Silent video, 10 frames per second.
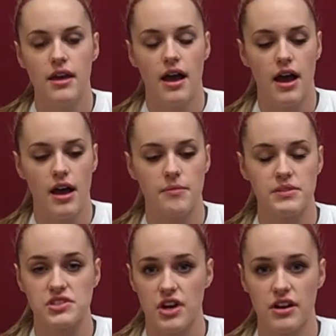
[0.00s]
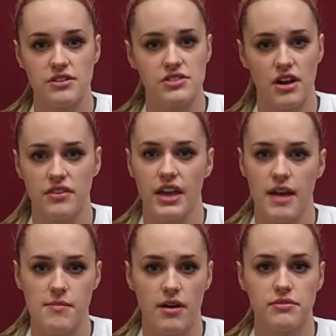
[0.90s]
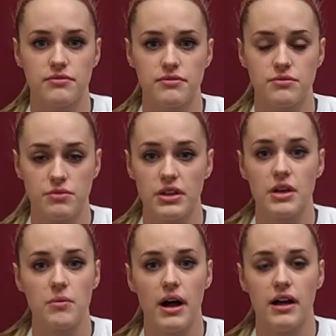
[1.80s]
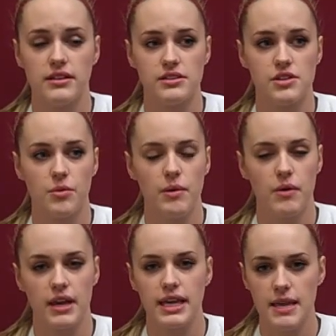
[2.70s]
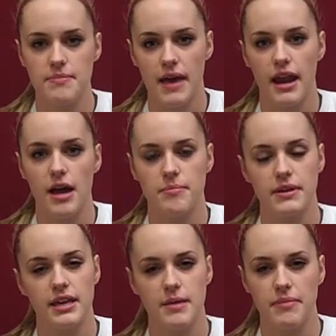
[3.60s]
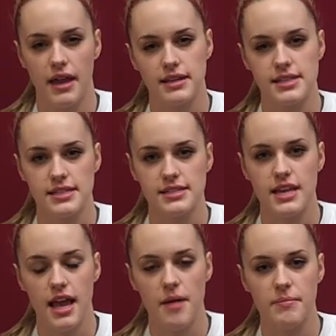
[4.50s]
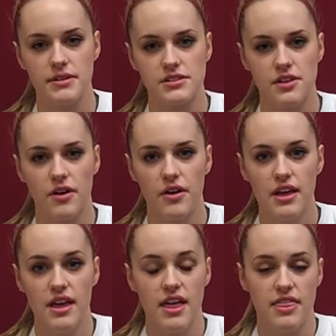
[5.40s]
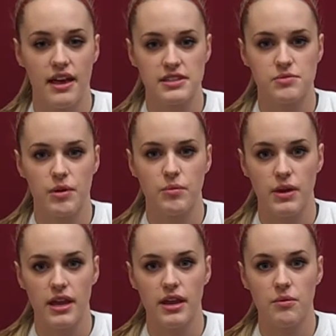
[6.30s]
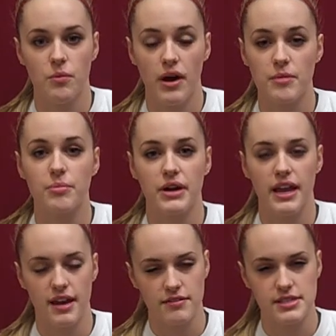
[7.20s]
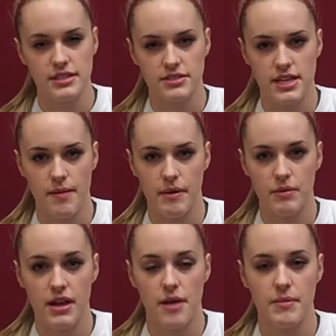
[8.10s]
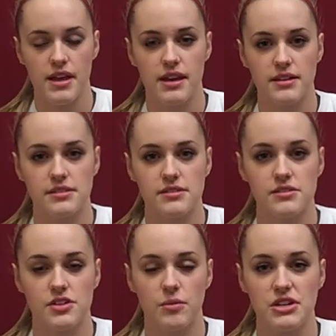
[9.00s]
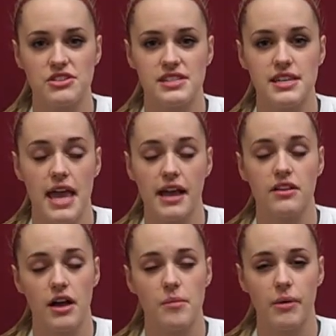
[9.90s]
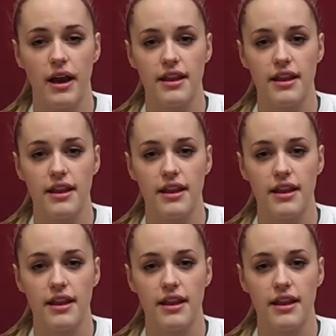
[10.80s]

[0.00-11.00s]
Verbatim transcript: um, the starters start the game off really well, and so we want to keep that up and keep that intensity up, and so that's what we want to bring every single time that we come in, and so we just take a lot of pride